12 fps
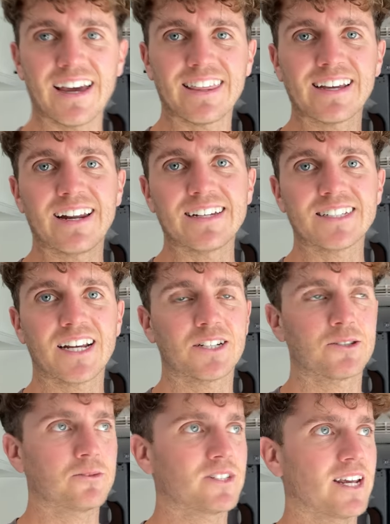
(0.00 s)
I think last night,
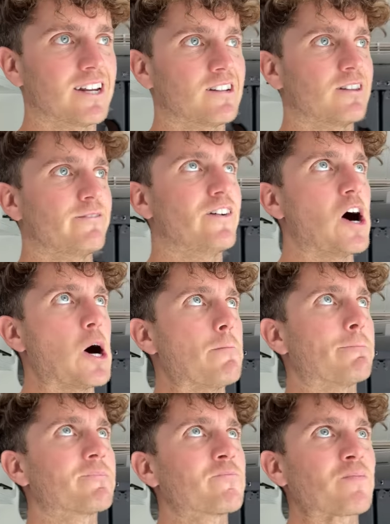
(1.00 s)
because we were staying on the farm,
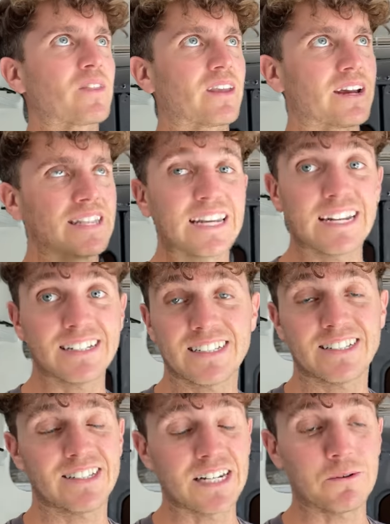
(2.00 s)
when we get into the
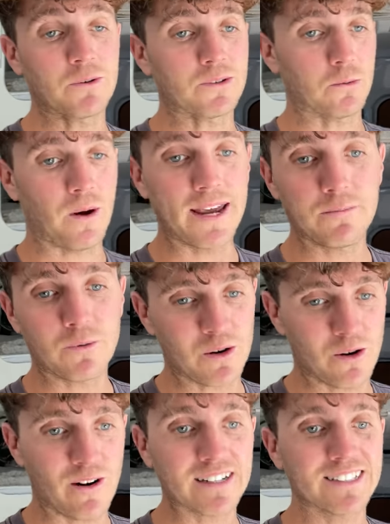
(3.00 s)
city was way more
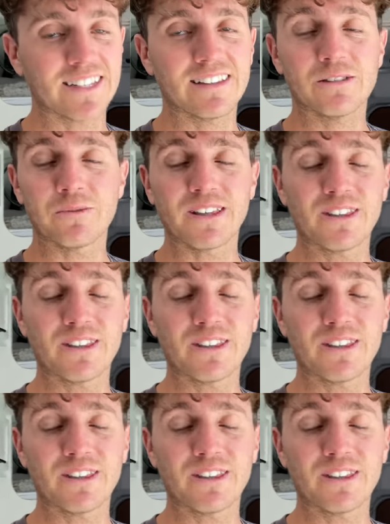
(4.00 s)
crazy than we